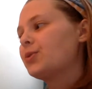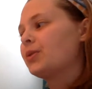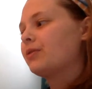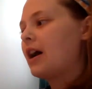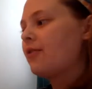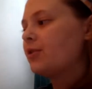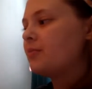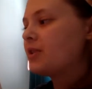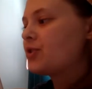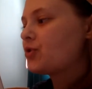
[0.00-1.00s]
to unravel
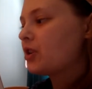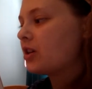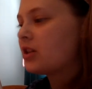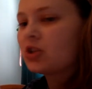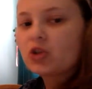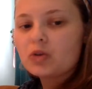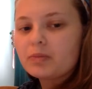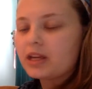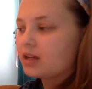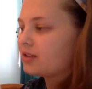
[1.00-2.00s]
the mystery, the two
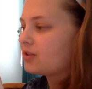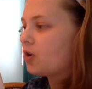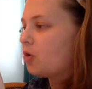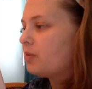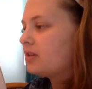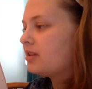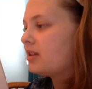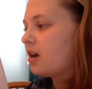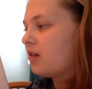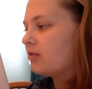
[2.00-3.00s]
pigs opened
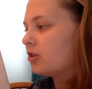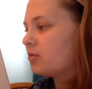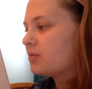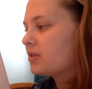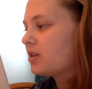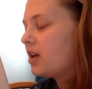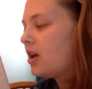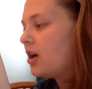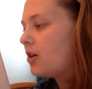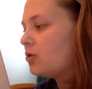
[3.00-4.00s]
the envelopes.
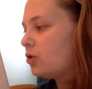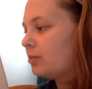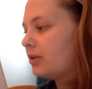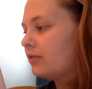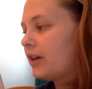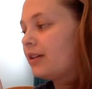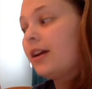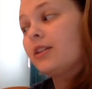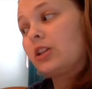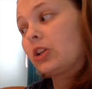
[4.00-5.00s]
Norman read,
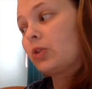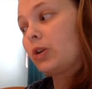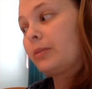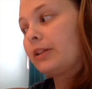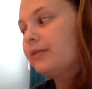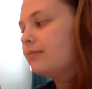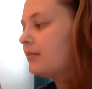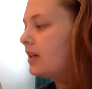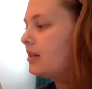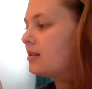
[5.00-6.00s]
"Dear Norman,"
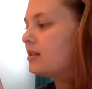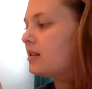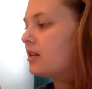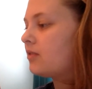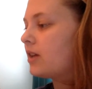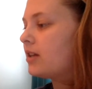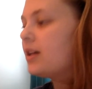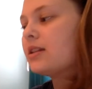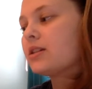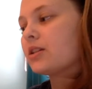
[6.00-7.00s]
and Sidney read,
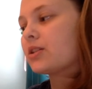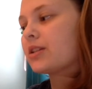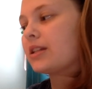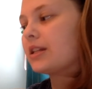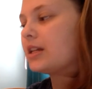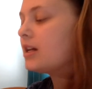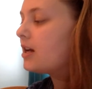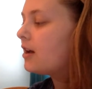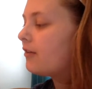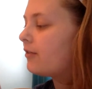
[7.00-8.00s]
"Dear Sidney,"
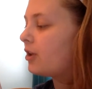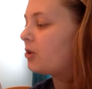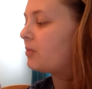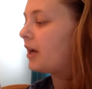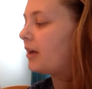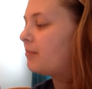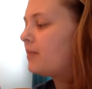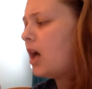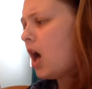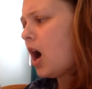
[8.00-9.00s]
followed by,
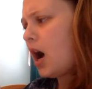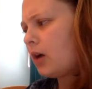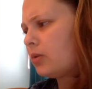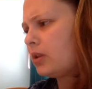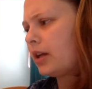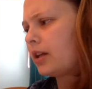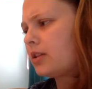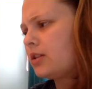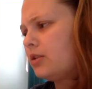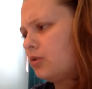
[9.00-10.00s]
"I would
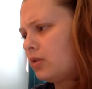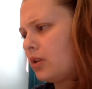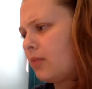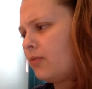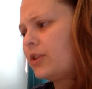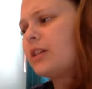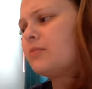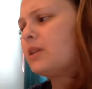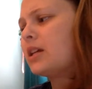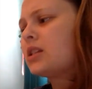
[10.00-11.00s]
like you to come
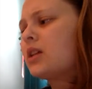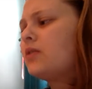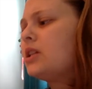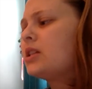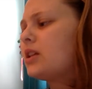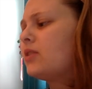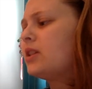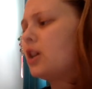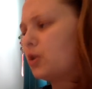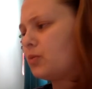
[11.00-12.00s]
visit me at
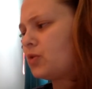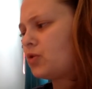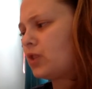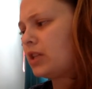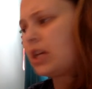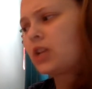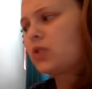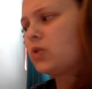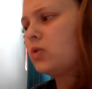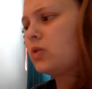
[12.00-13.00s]
77 Elm Street
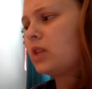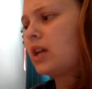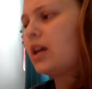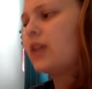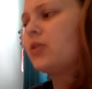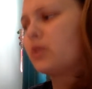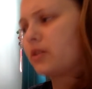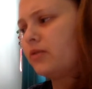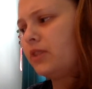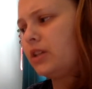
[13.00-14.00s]
next Tuesday at your
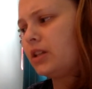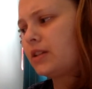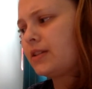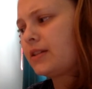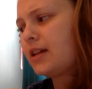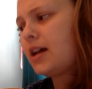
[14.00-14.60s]
convenience.